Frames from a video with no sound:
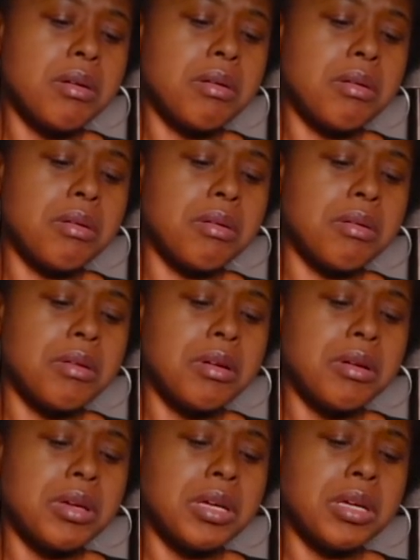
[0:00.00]
Oh,
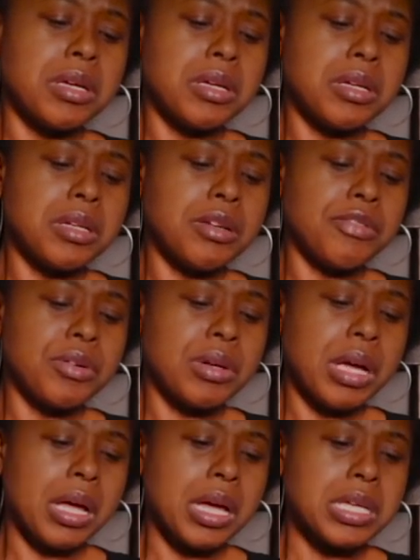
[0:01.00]
any of you
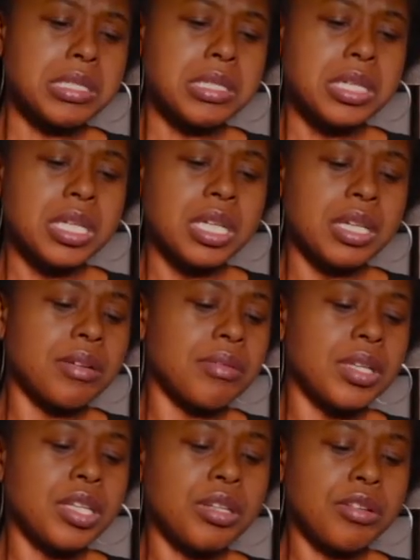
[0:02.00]
guys
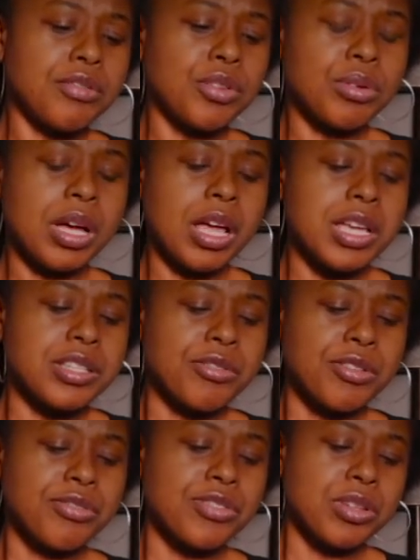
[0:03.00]

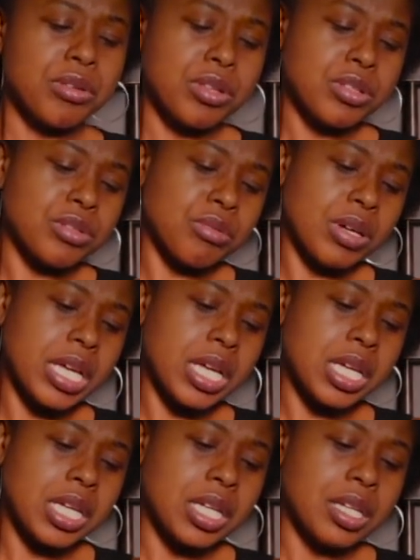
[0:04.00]
ever feel this
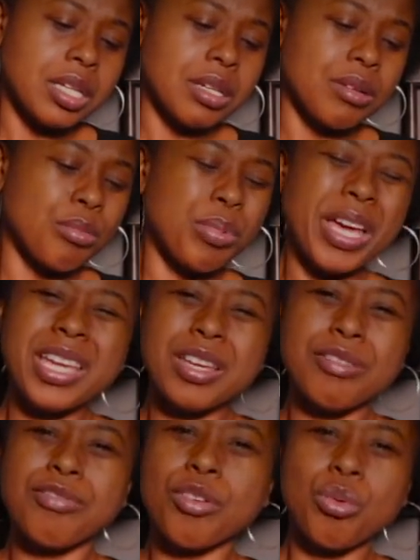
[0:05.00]
way?
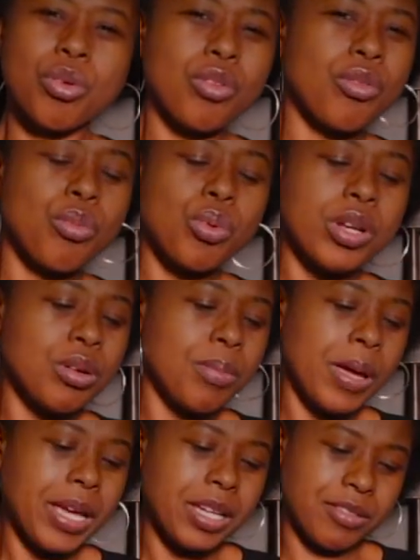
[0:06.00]
Begging for, what are you
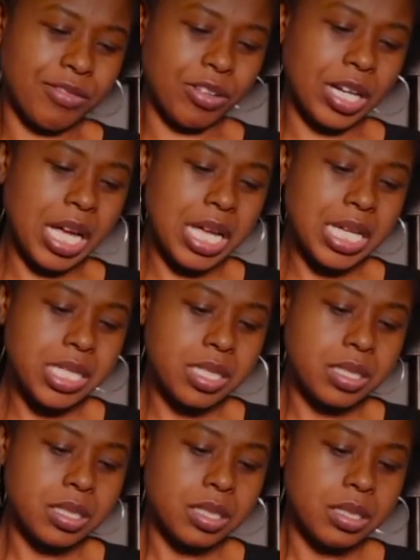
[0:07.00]
begging for,
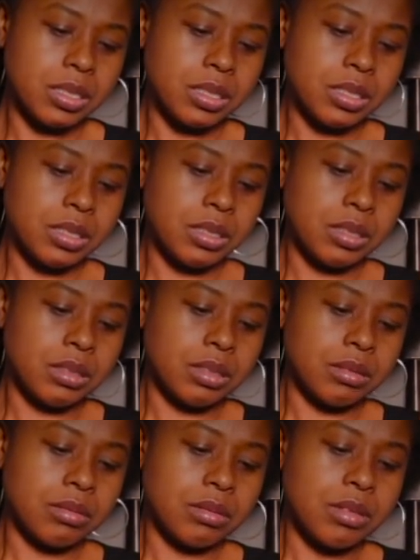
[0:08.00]
guys?
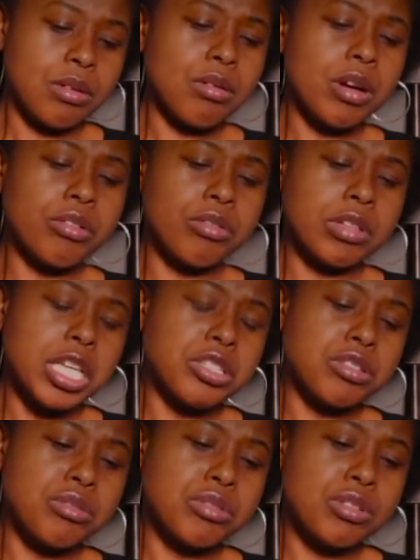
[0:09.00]
Oh, I relate
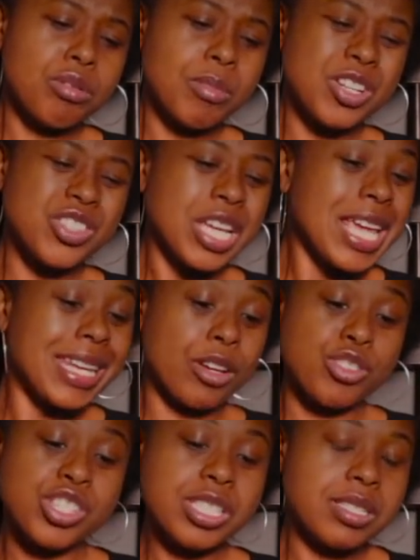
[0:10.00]
to you so much. Now
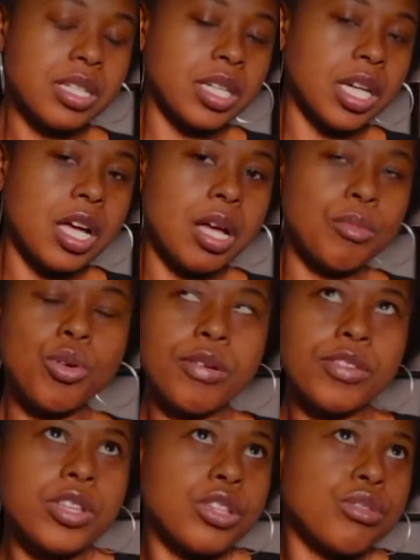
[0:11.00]
she's gonna come,
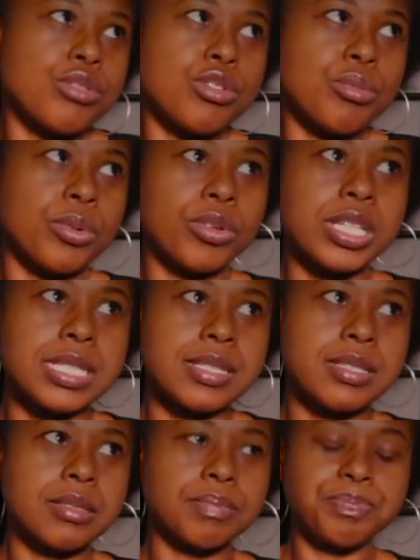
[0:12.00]
whoever the YouTuber
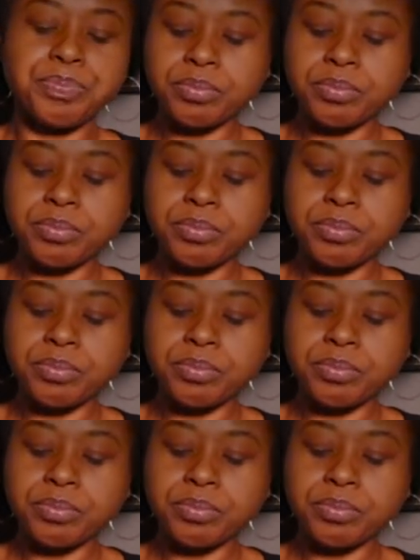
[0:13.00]
is.